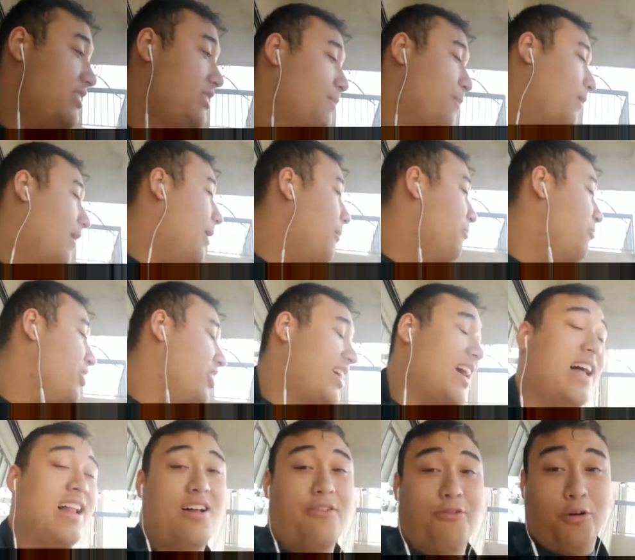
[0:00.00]
problem with
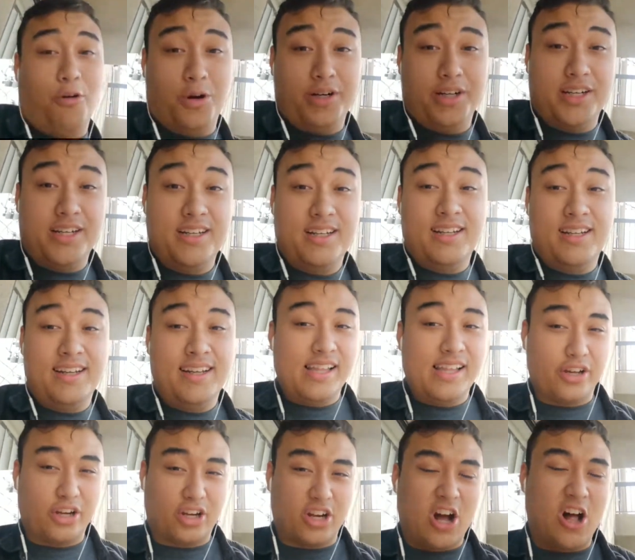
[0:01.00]
California,
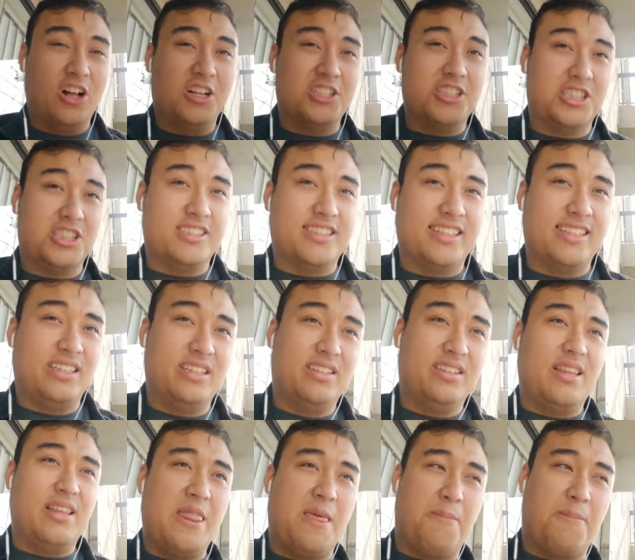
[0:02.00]
their colleges and
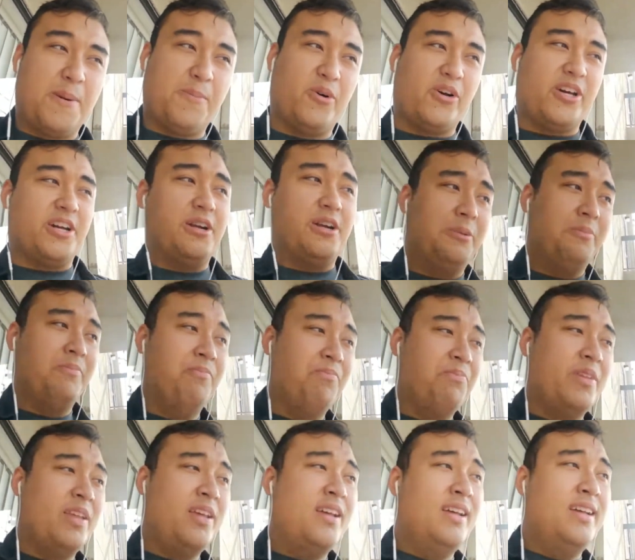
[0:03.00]
the people here,
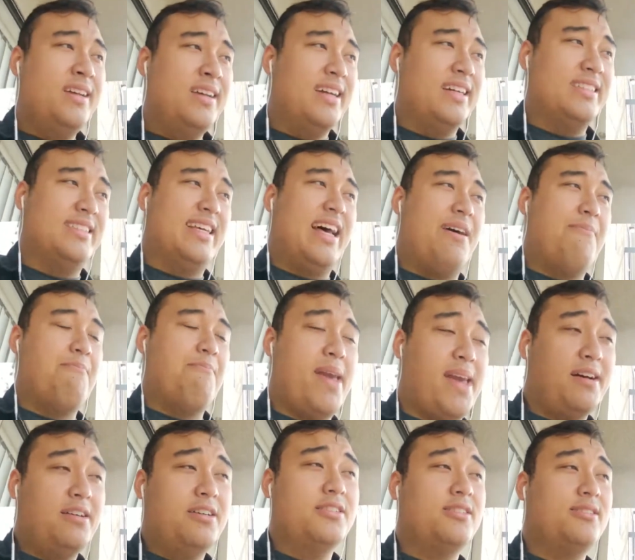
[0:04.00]
is that
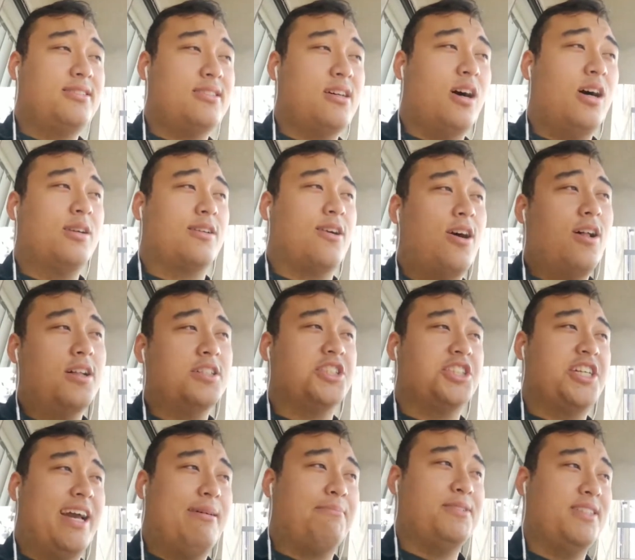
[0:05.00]
males on college
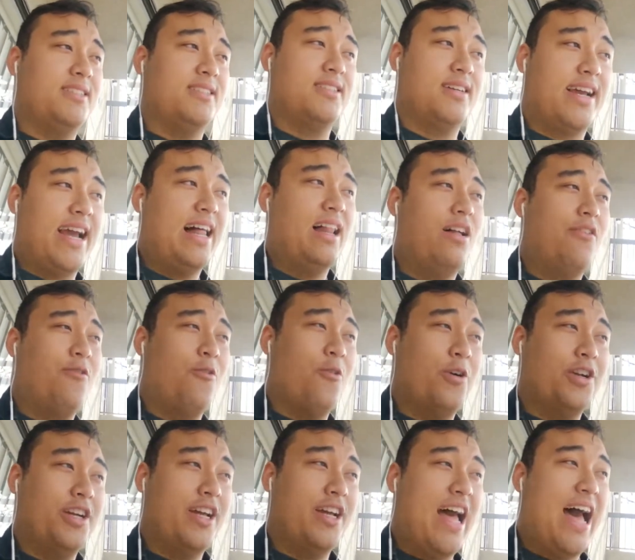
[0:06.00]
campuses in
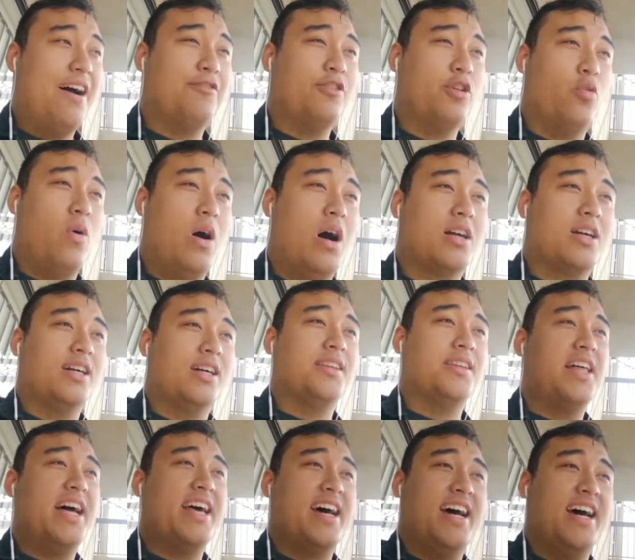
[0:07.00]
California have to walk on
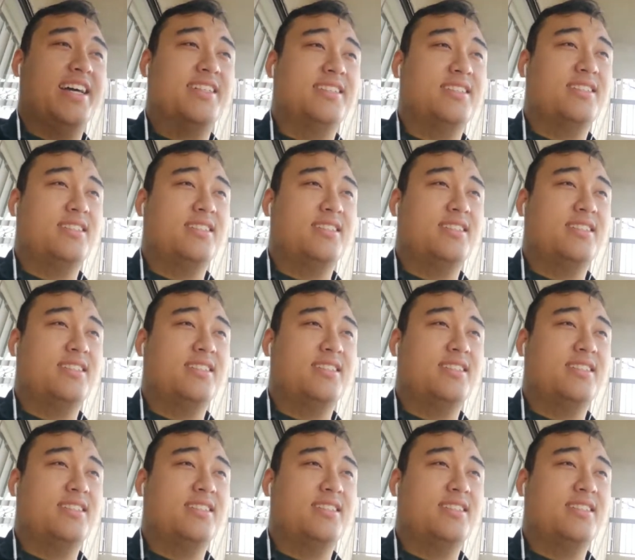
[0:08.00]
thin ice